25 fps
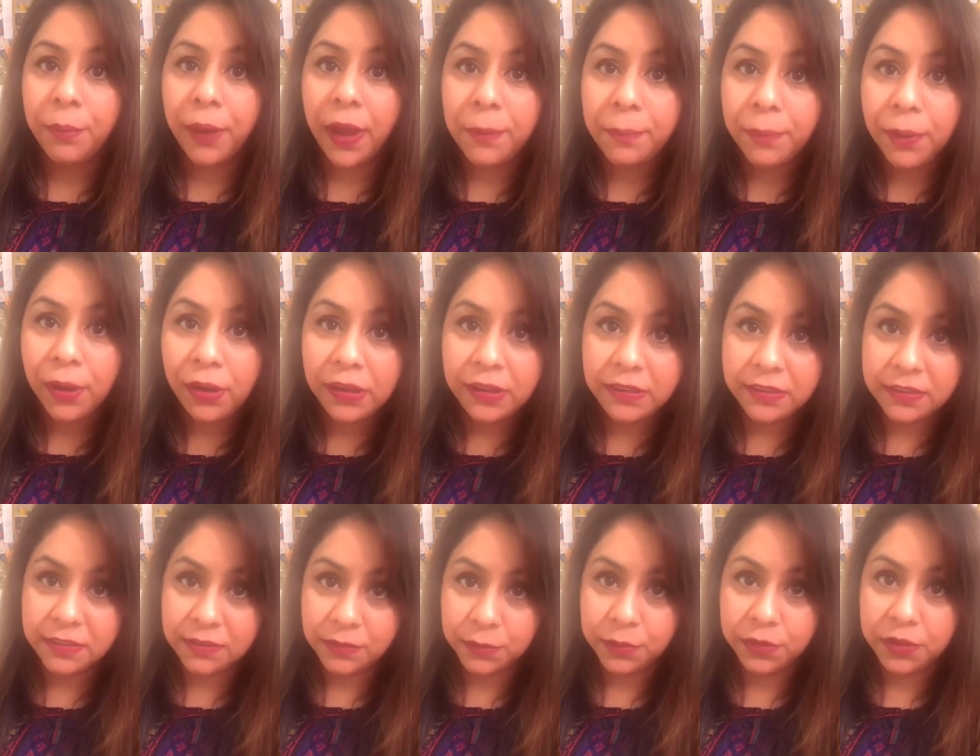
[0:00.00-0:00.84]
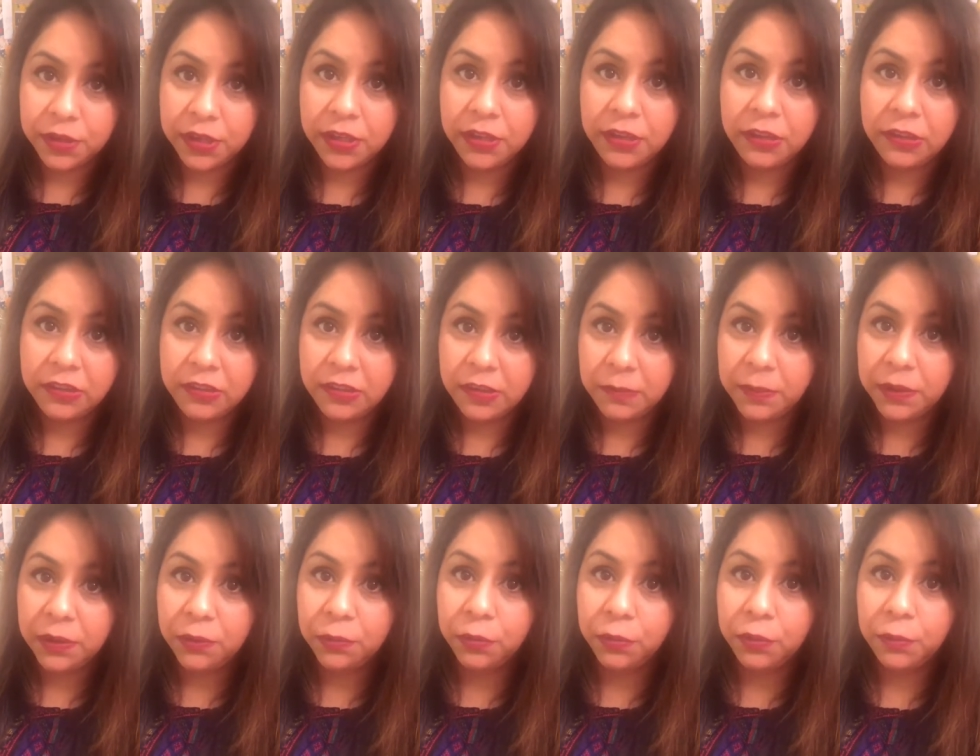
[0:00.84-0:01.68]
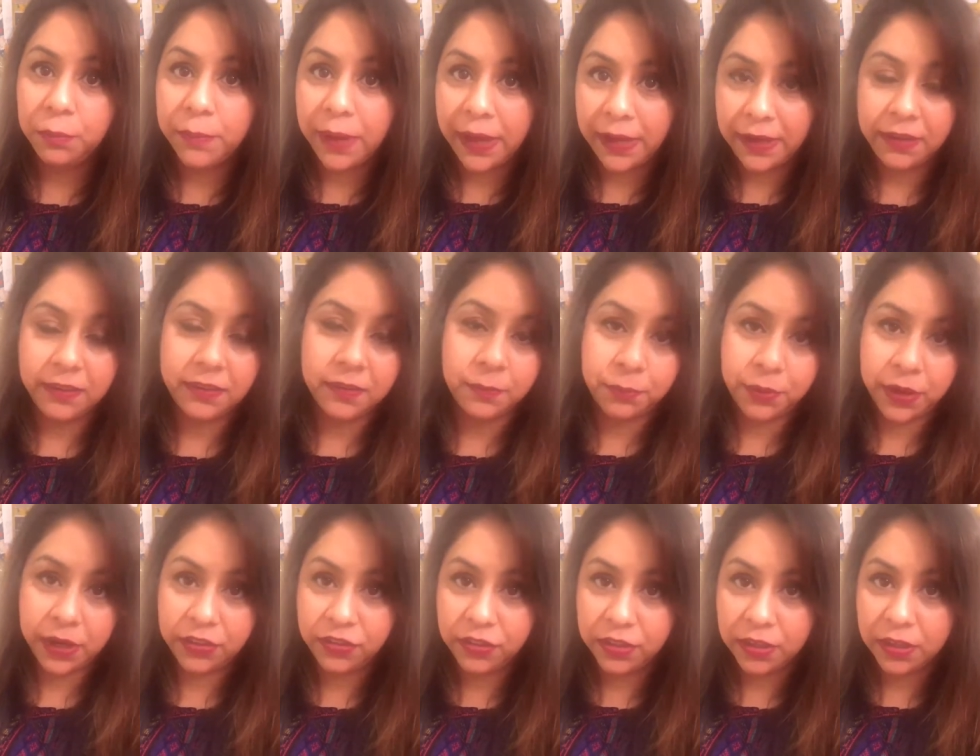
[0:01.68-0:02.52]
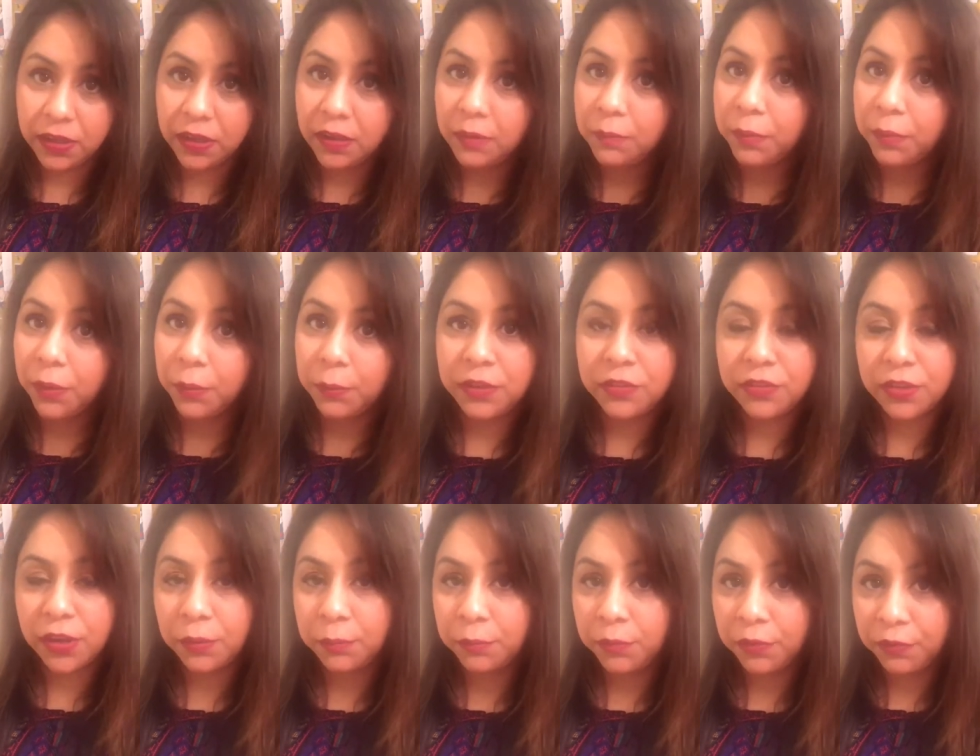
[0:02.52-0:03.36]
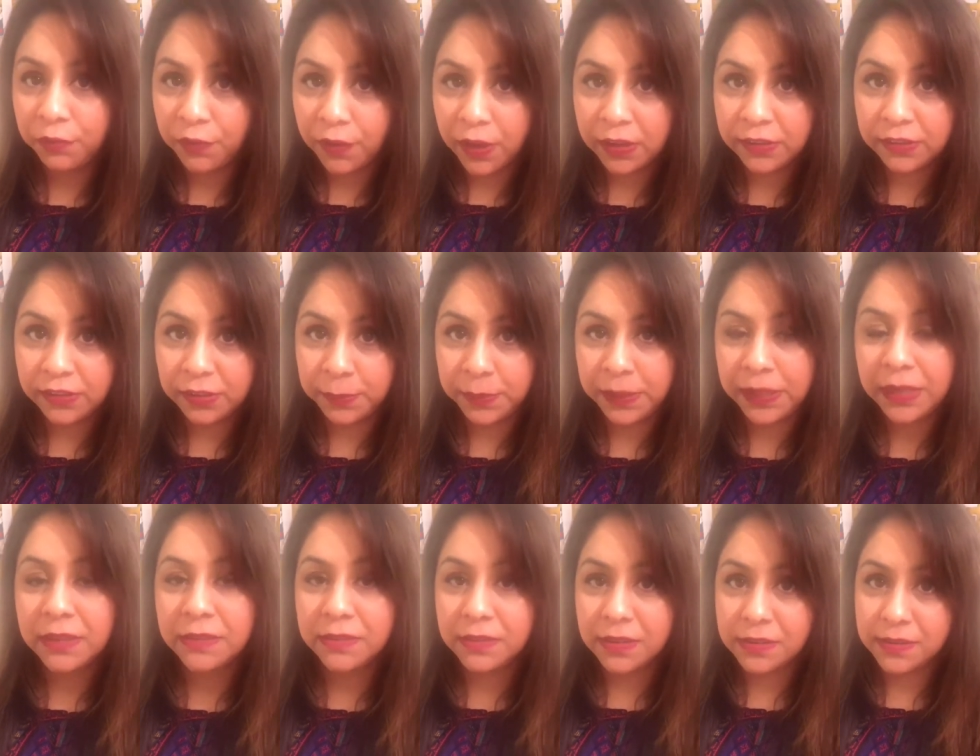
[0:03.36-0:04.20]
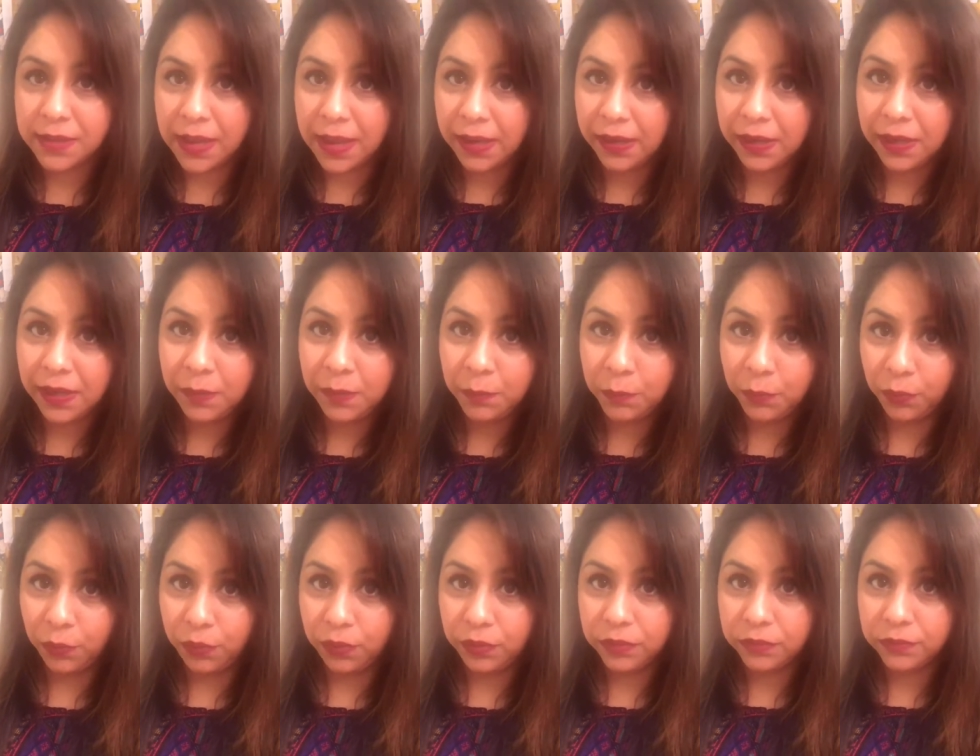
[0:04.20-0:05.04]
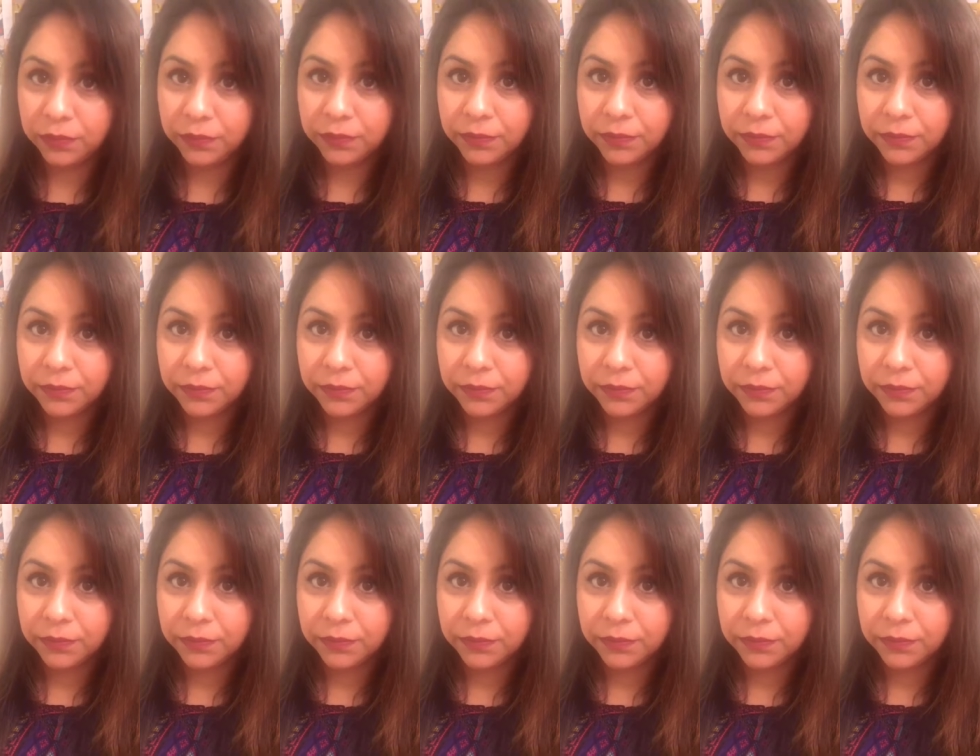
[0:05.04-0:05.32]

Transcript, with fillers: Bipolar disorder used to be called manic depression, but we don't refer to it as this anymore.